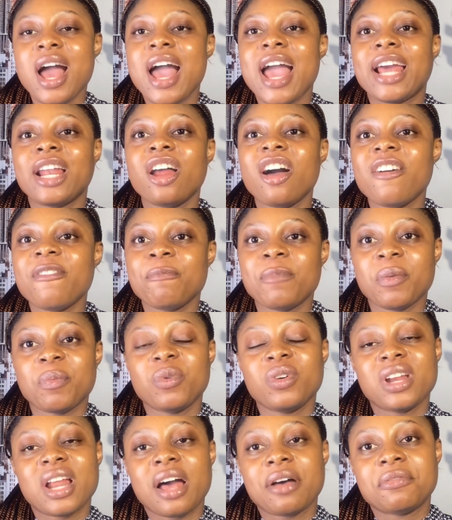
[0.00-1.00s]
a lot of
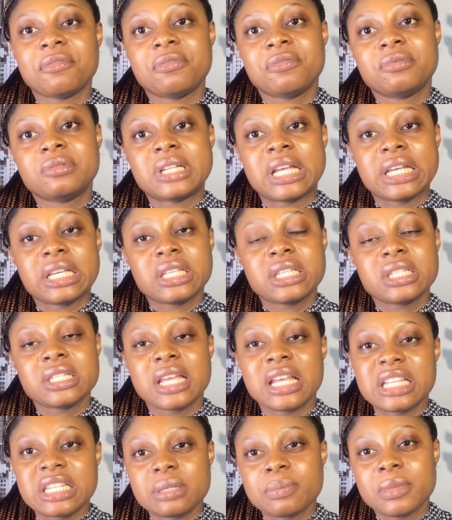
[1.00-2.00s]
people have like
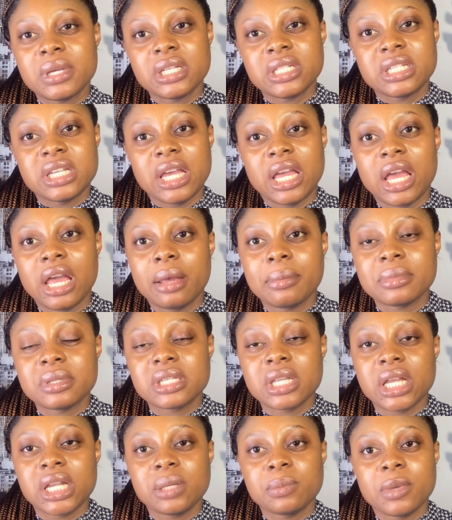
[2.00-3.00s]
sent me DMs
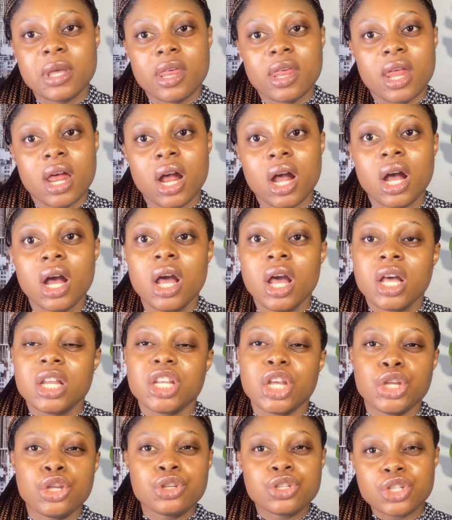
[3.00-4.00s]
telling me that
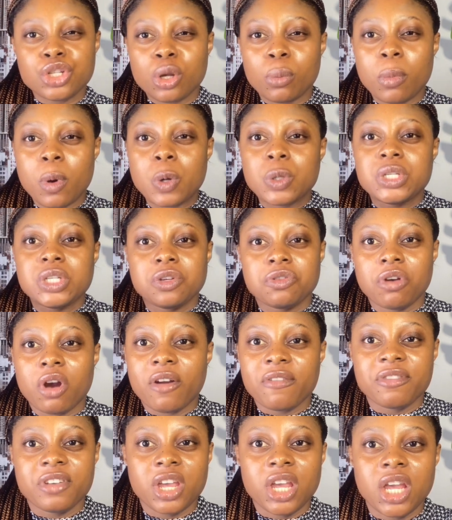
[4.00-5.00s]
they use normal
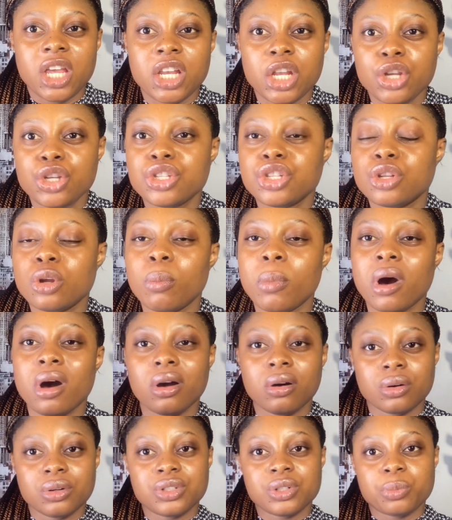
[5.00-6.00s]
CeraVe, they use normal
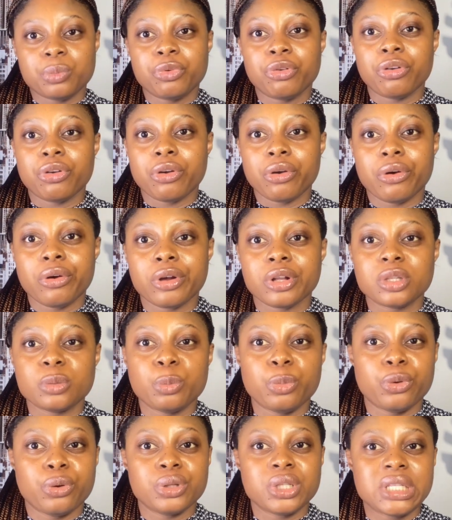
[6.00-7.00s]
other products,
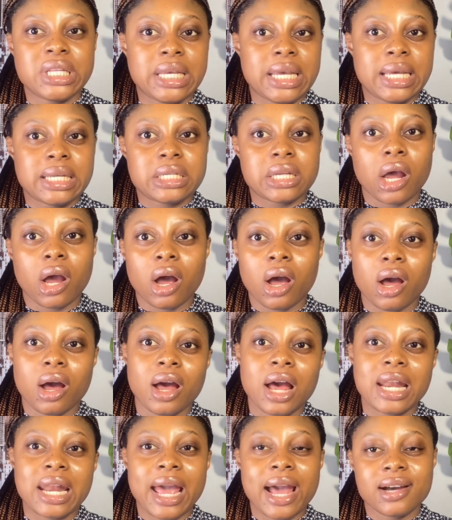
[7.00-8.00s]
but they get darker.
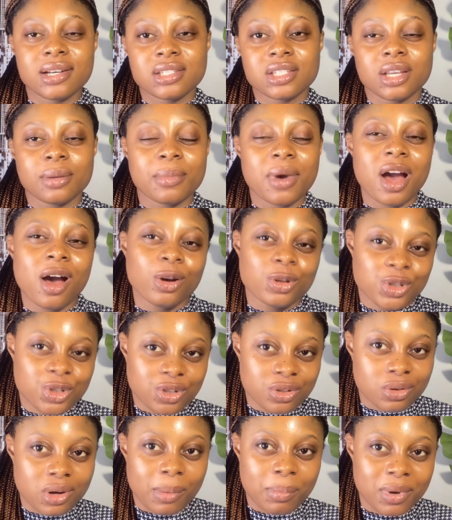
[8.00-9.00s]
And I asked them, how do
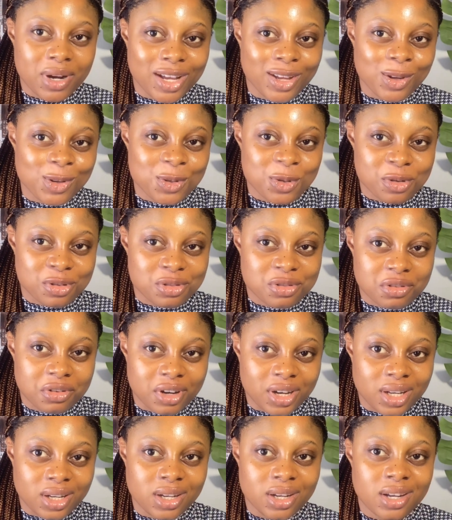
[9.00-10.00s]
you apply your
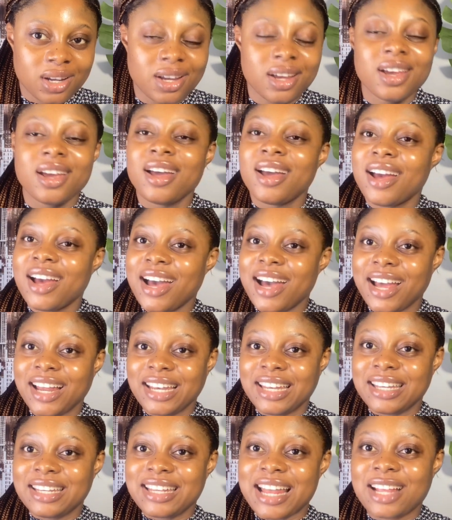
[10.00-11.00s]
sunscreen?
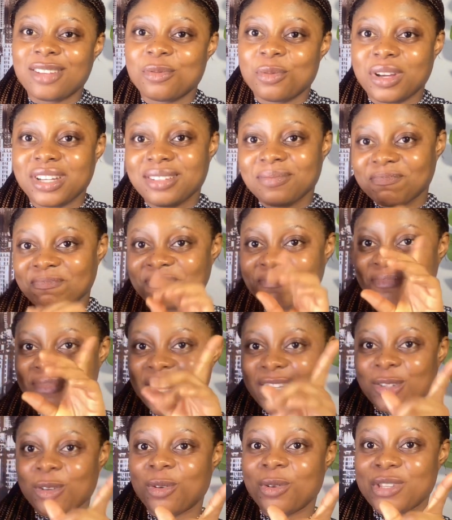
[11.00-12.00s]
And that's where
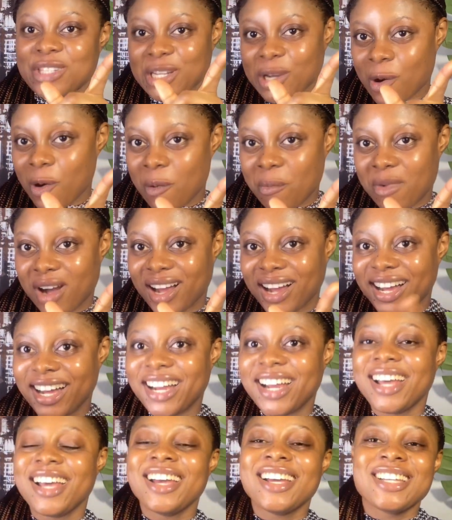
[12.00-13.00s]
there's always a comma.
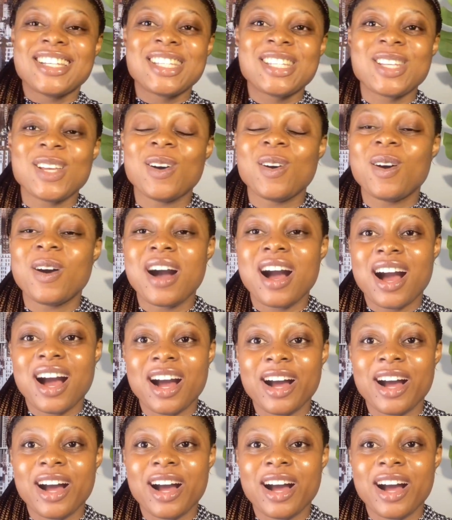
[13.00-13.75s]
So